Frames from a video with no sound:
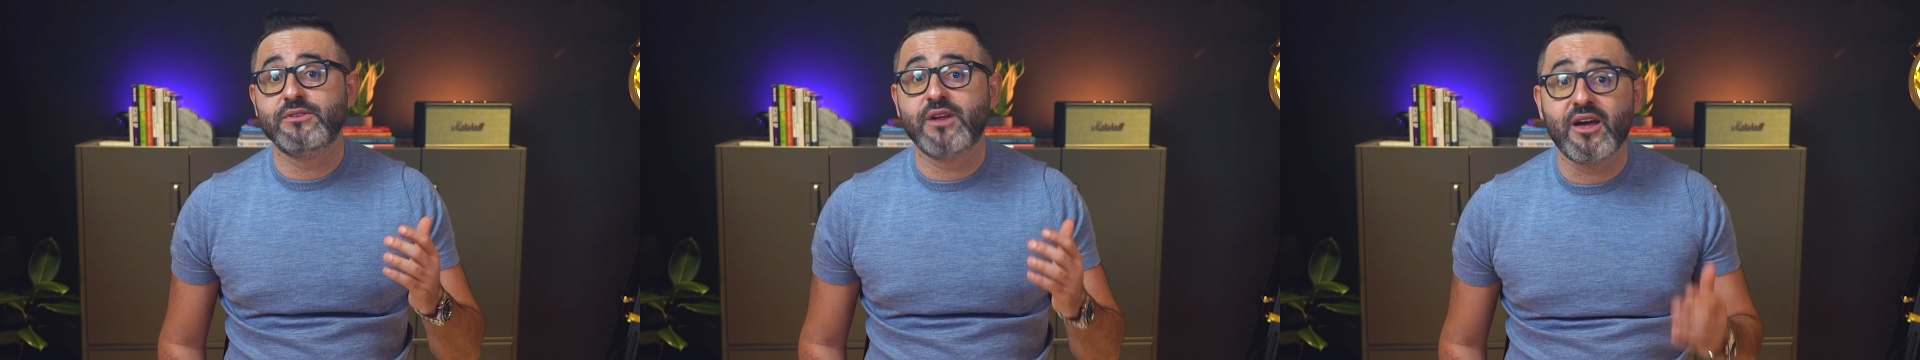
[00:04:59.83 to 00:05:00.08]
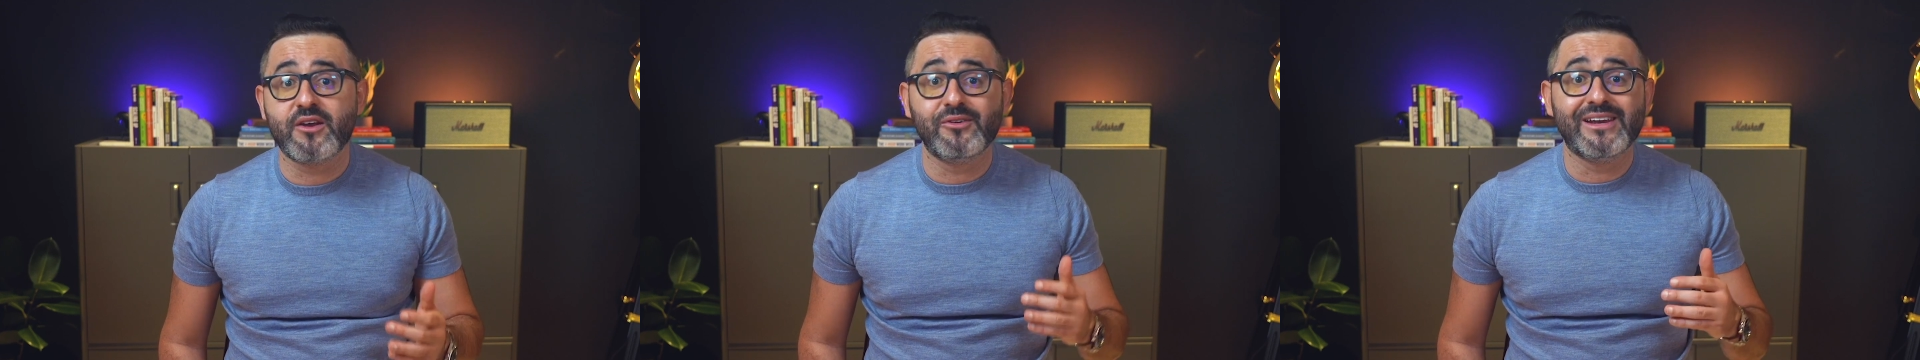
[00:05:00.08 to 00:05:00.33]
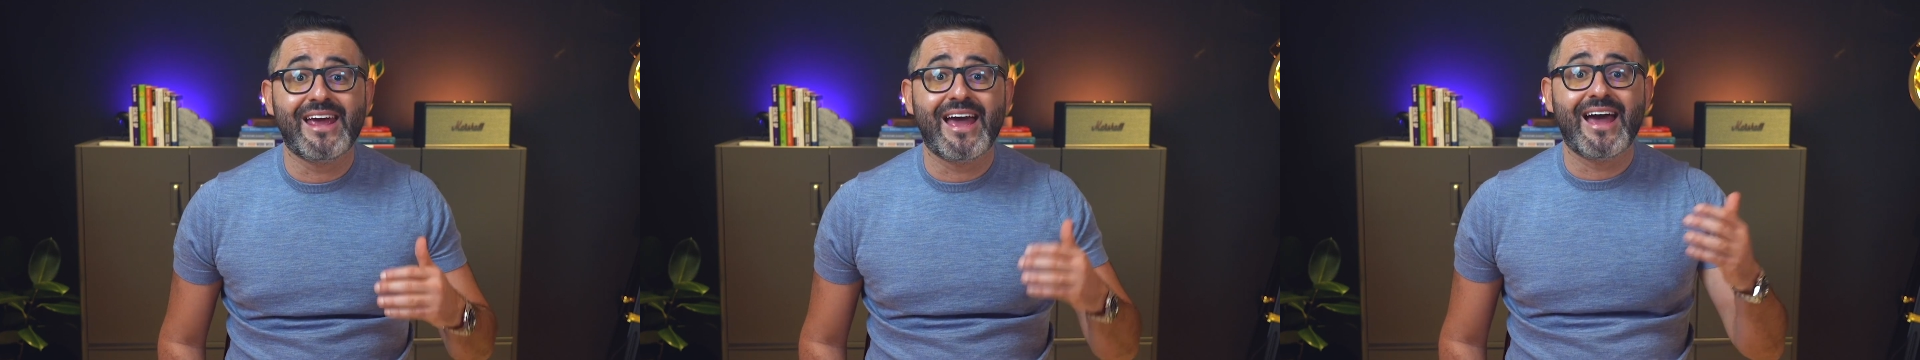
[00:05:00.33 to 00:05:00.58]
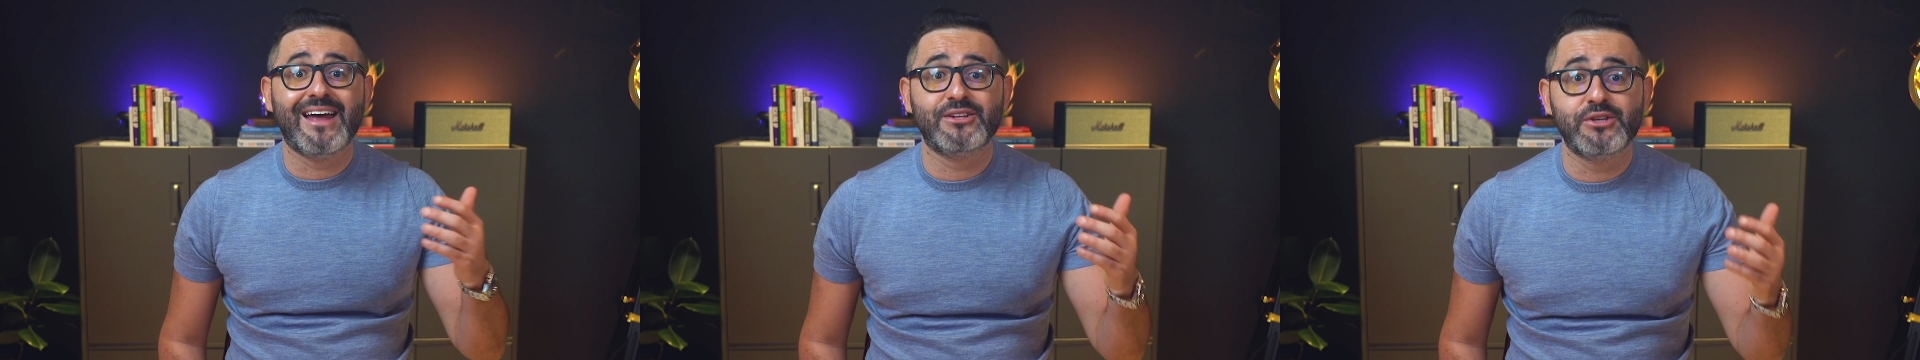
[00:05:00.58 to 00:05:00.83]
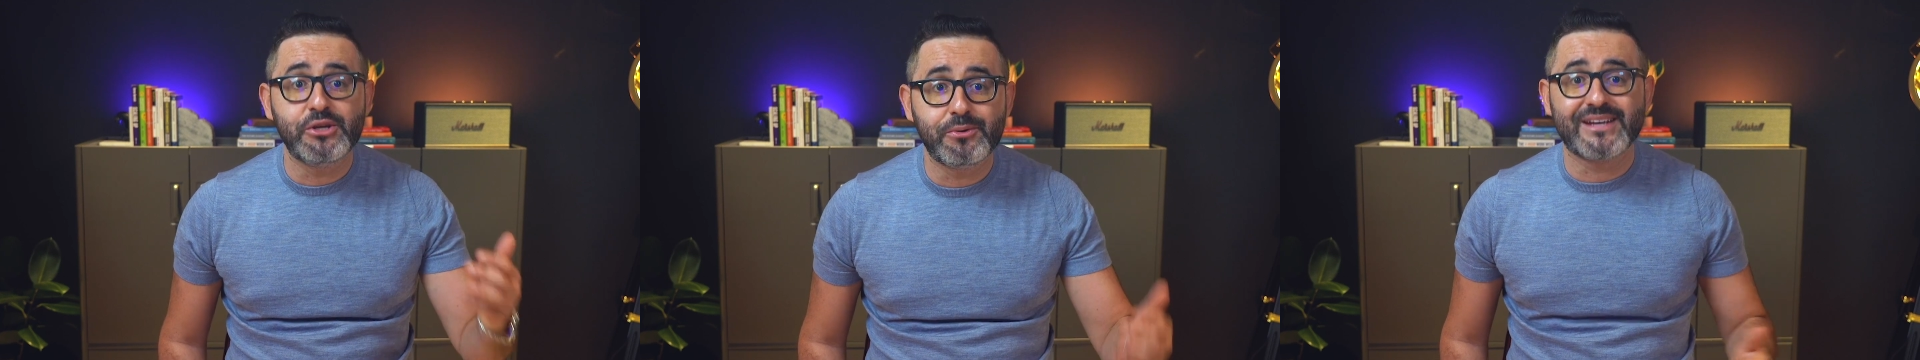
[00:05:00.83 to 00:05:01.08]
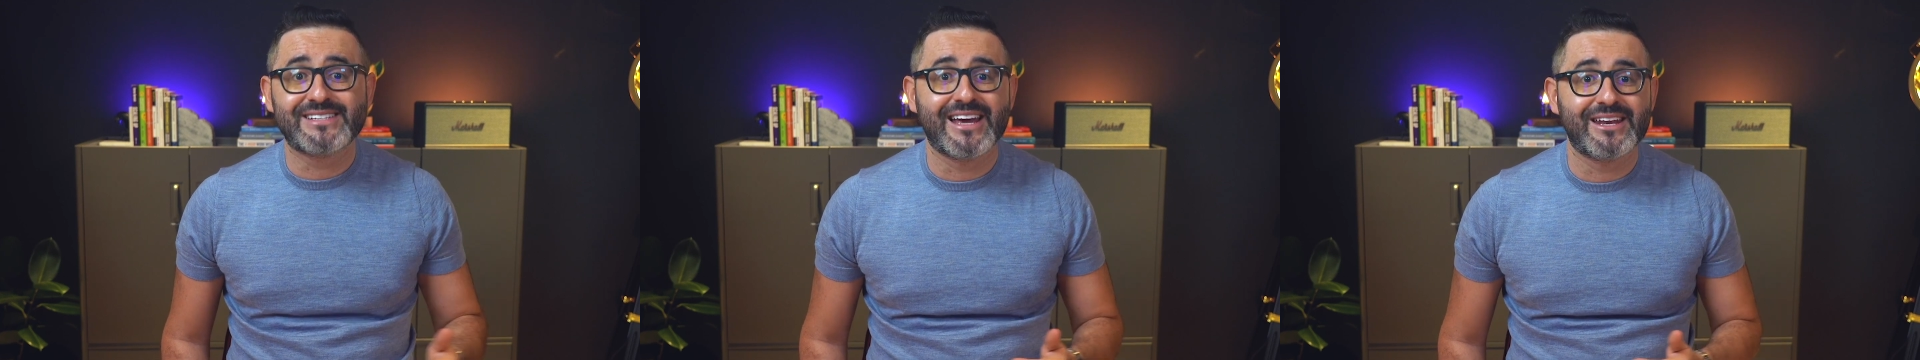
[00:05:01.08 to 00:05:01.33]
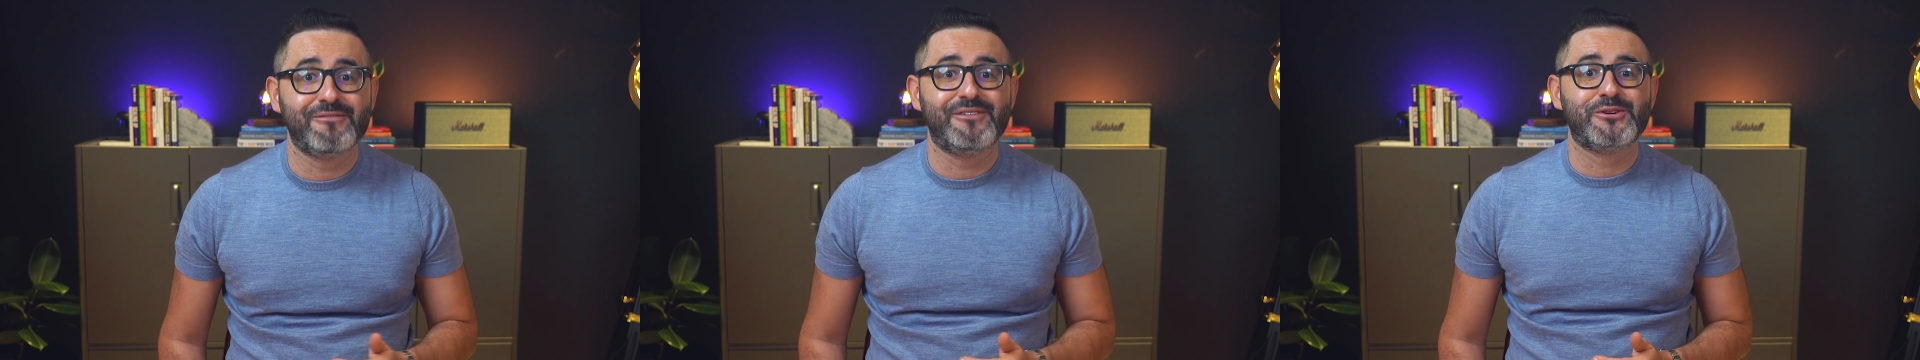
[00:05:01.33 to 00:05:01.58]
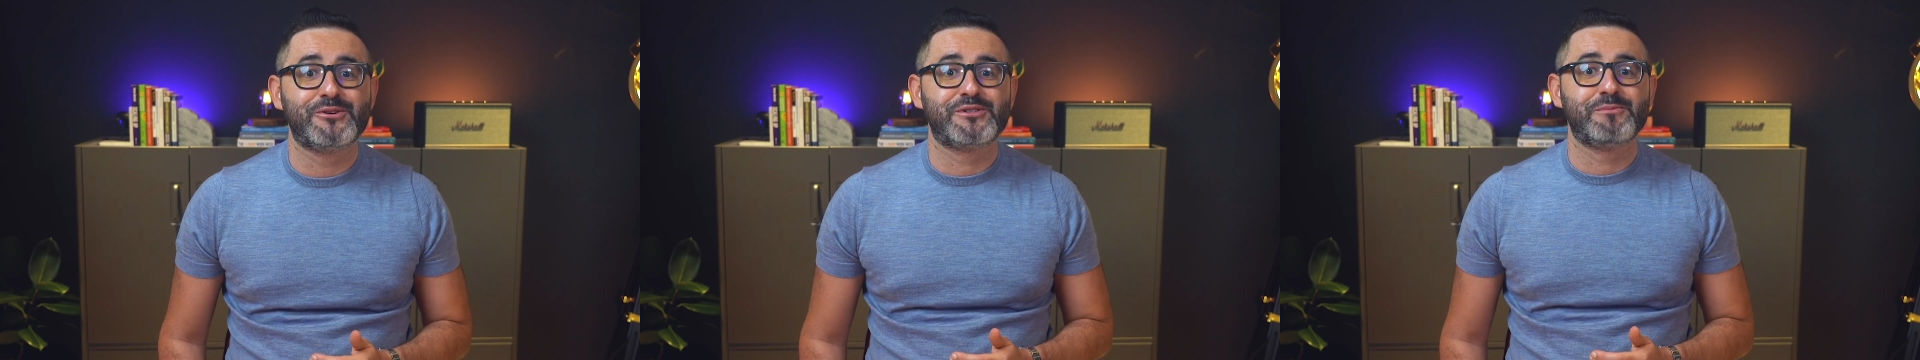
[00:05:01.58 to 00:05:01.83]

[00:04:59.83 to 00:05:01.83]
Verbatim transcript: not only add new exciting features